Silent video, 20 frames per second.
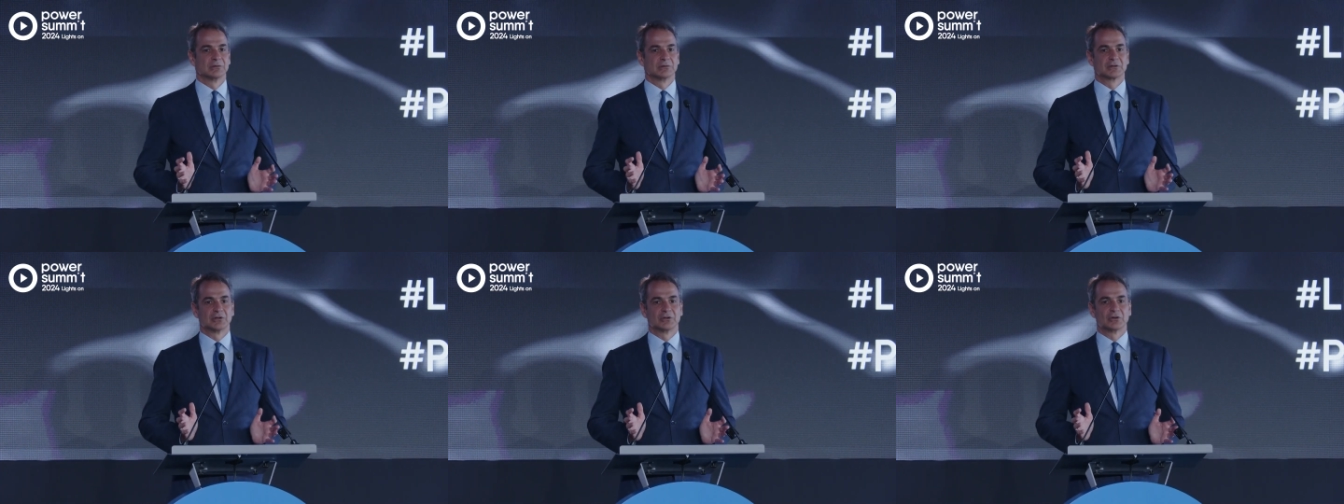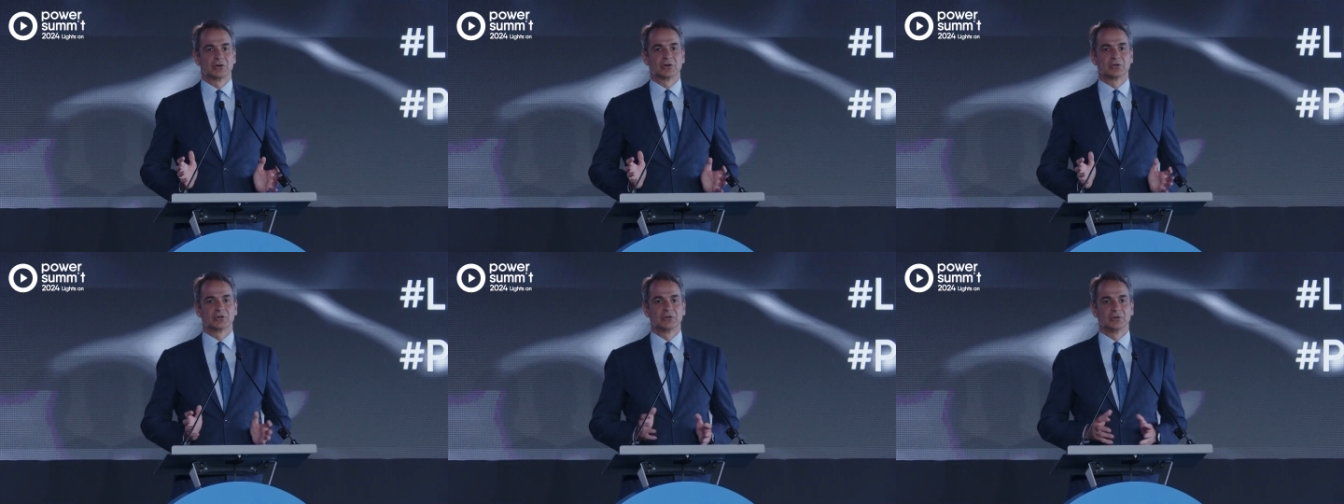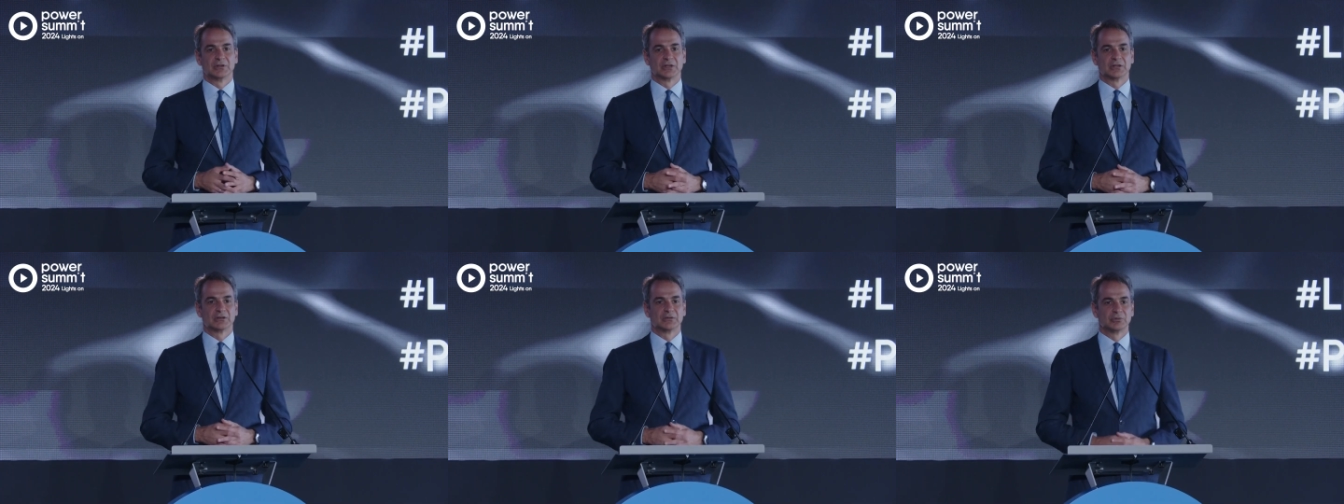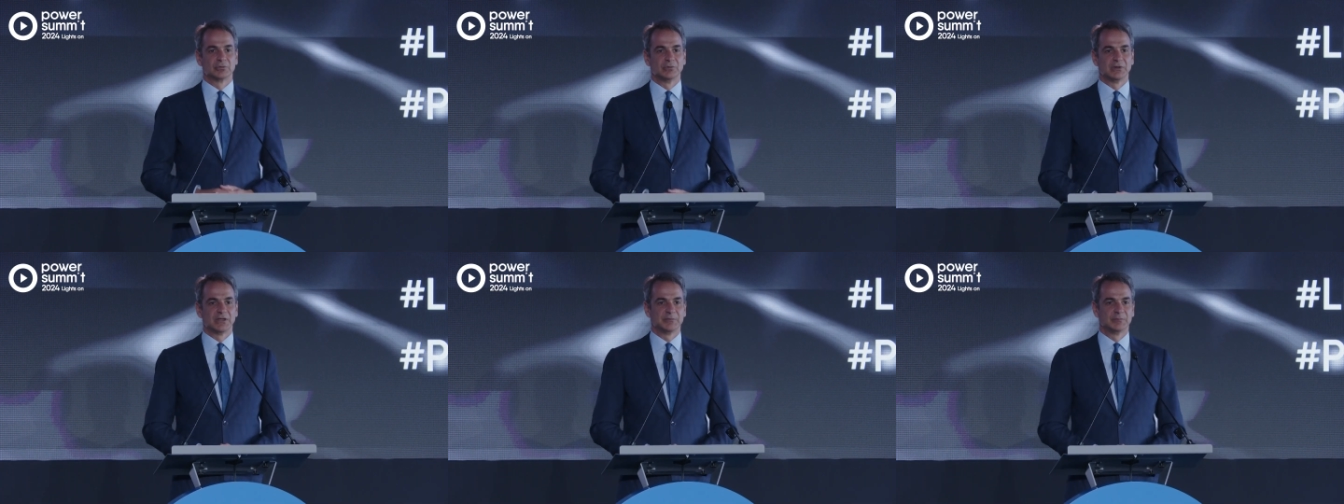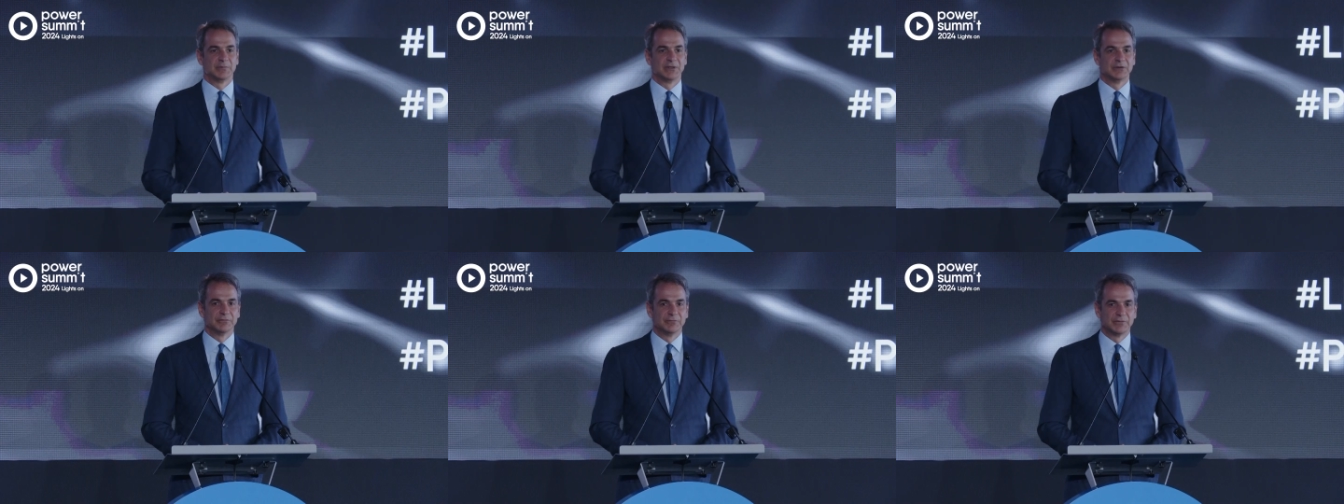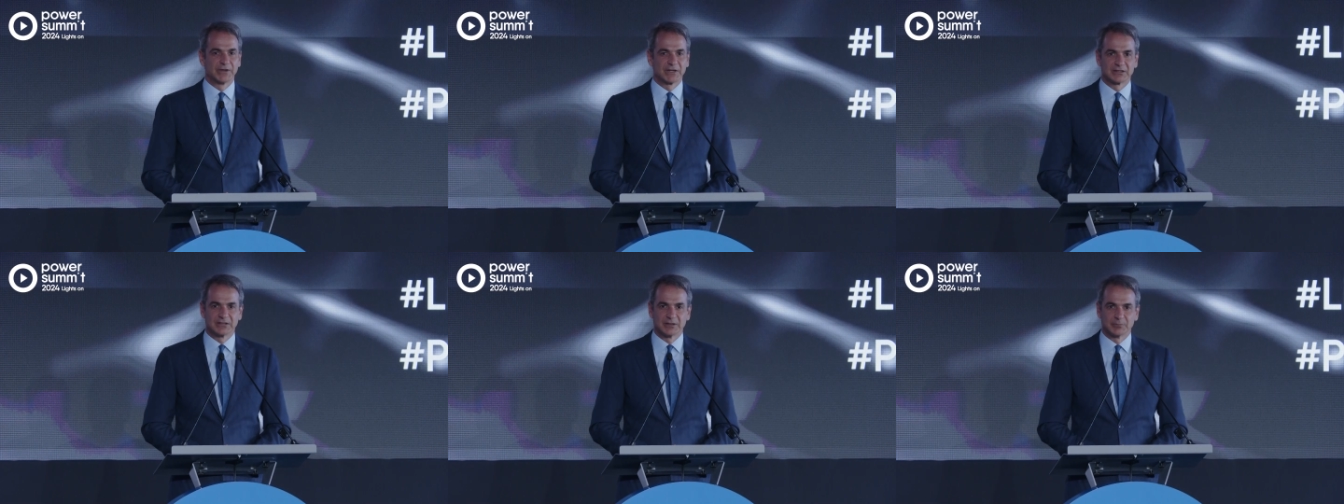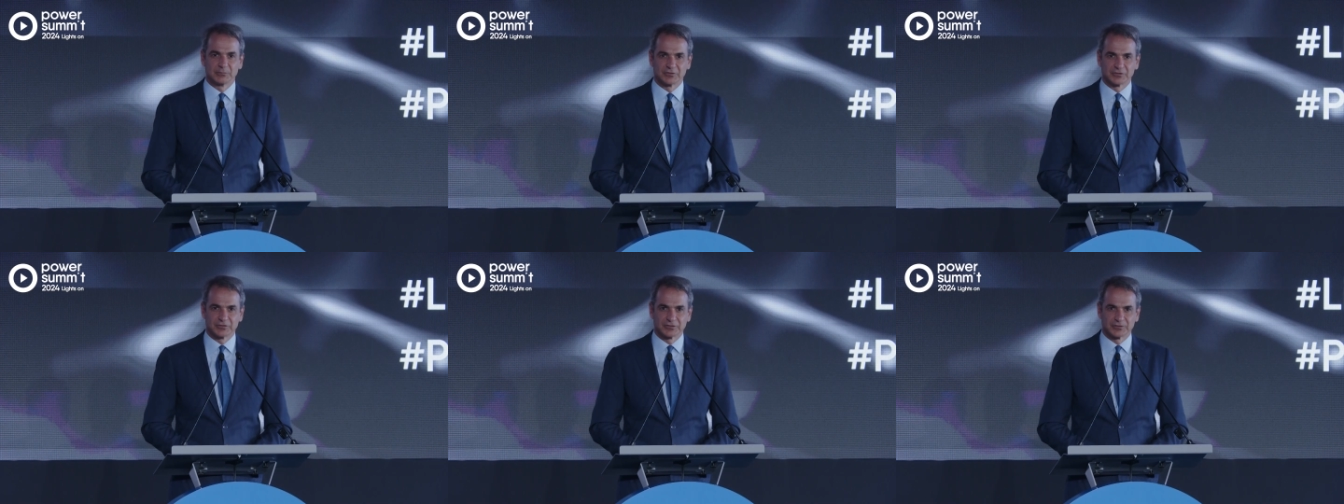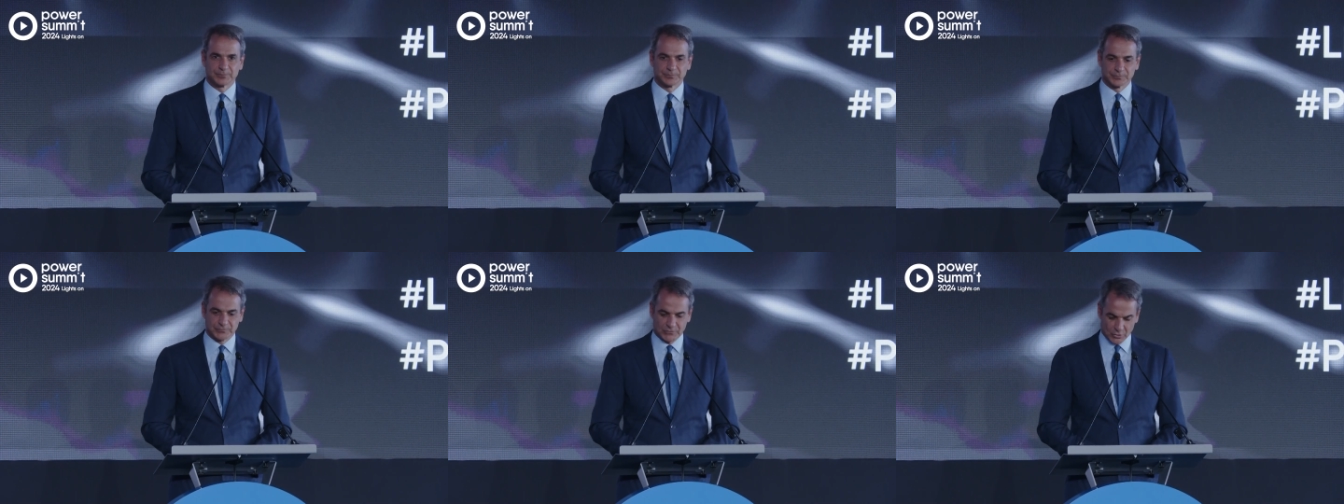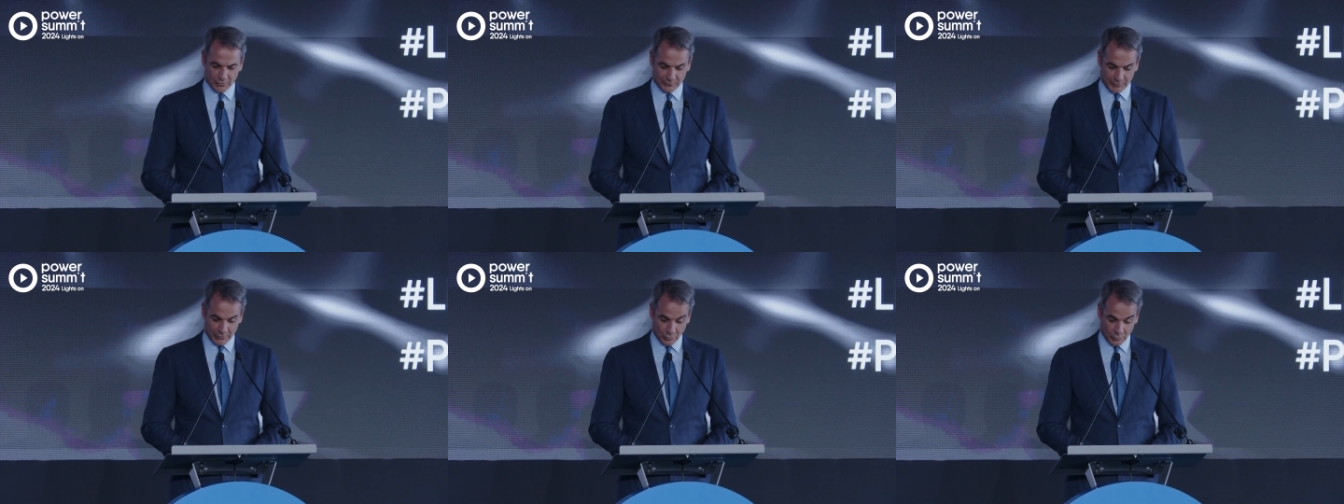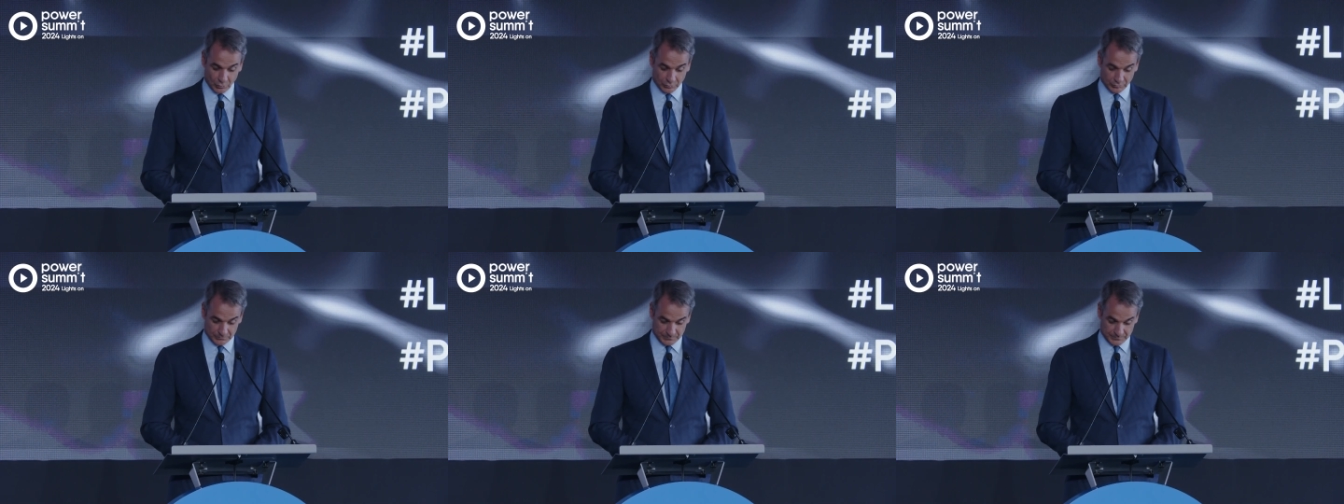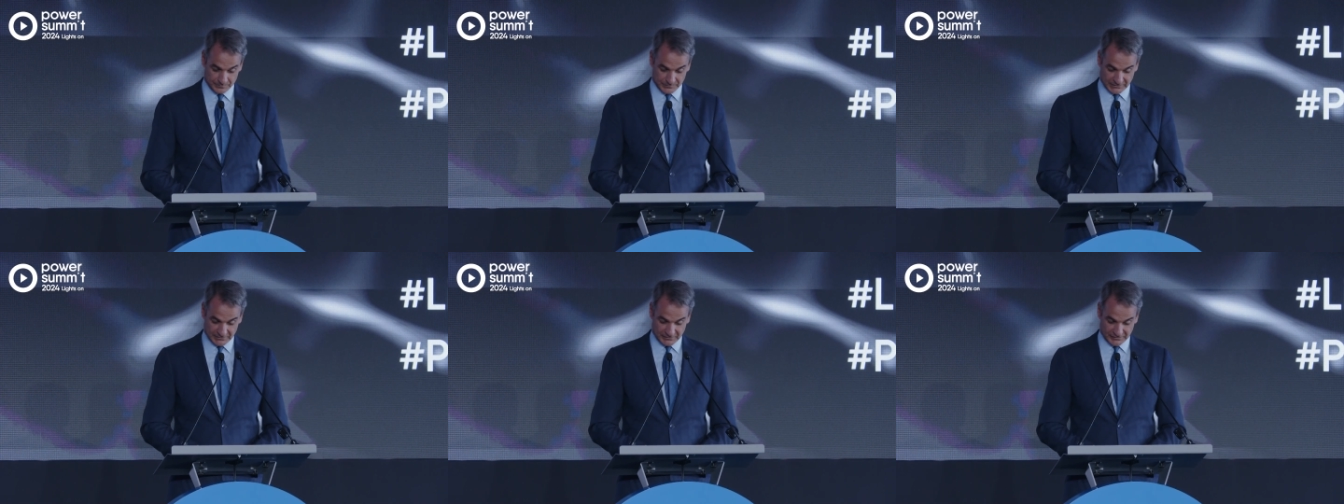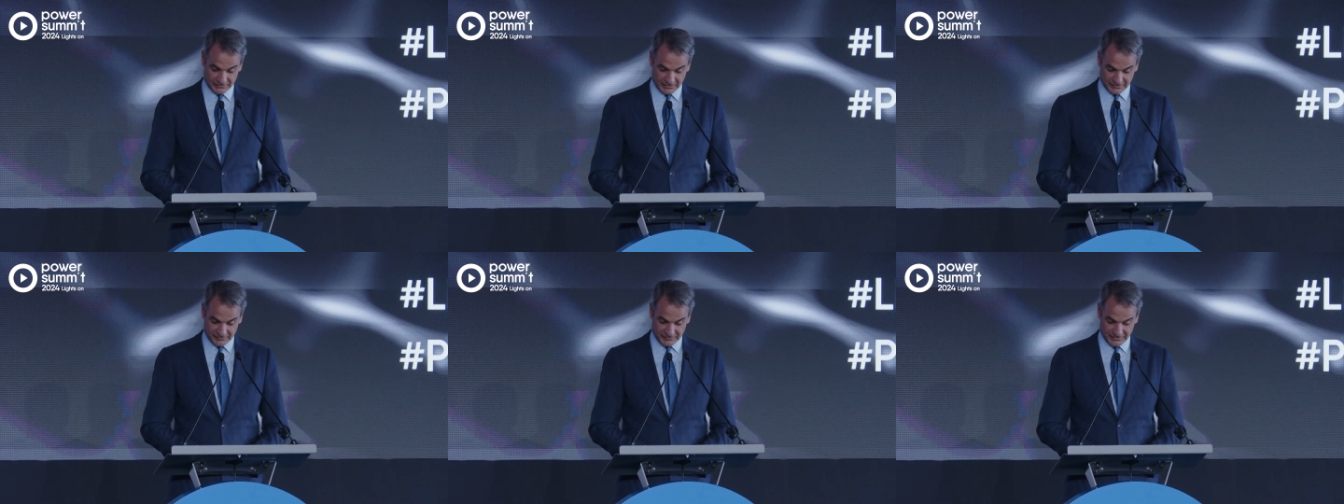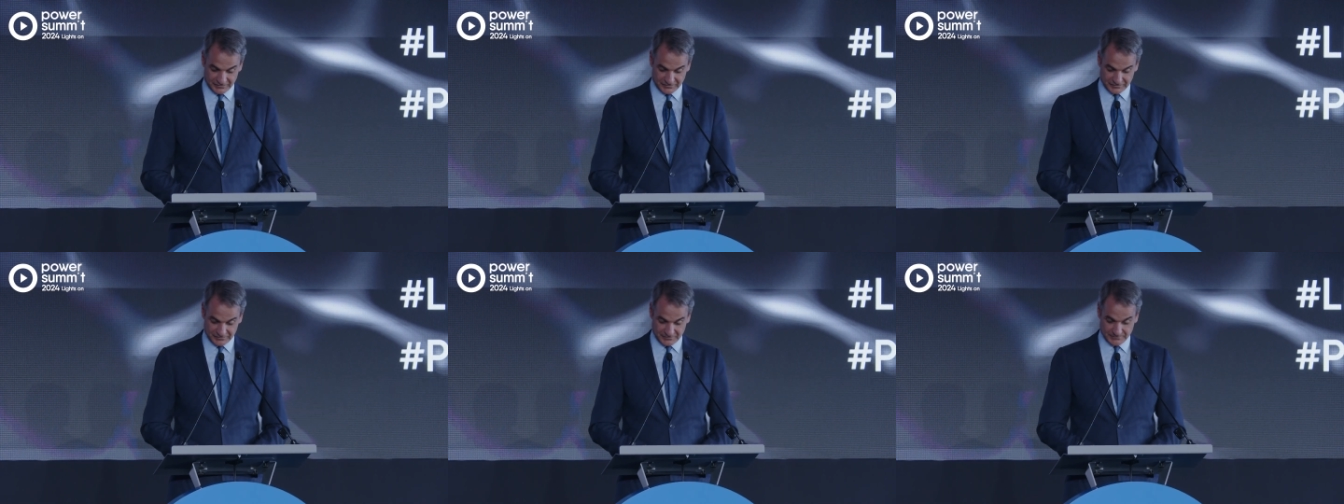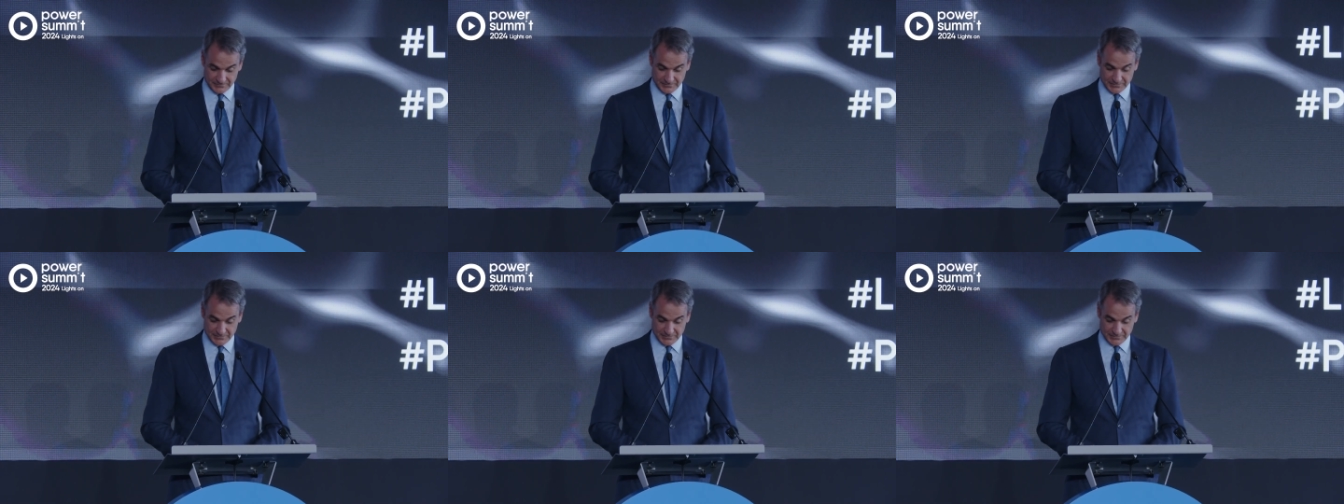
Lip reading: can argue that we have been victims of our own success.